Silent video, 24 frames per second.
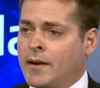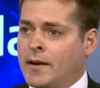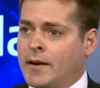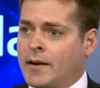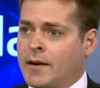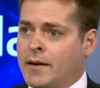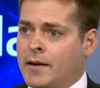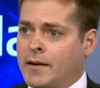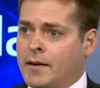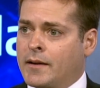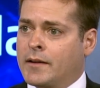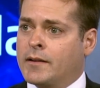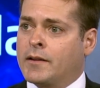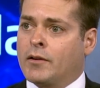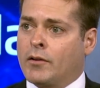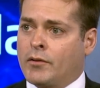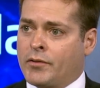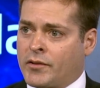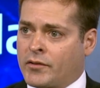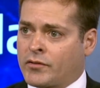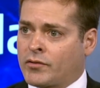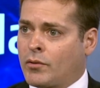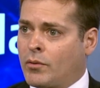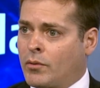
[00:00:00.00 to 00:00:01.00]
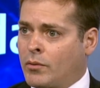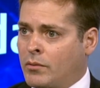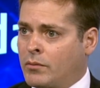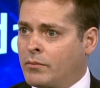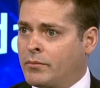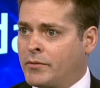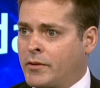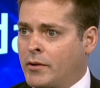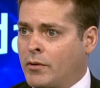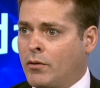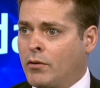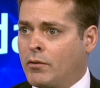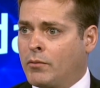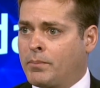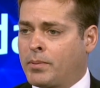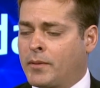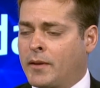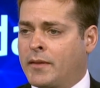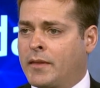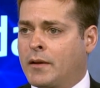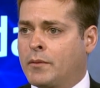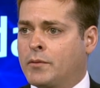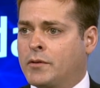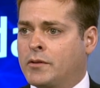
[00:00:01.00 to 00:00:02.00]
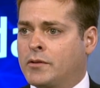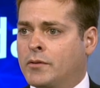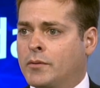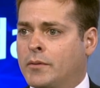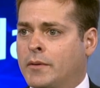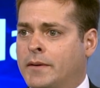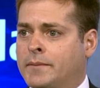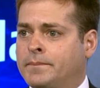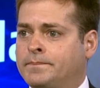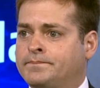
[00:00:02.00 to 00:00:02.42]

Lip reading: the whole play that we're doing.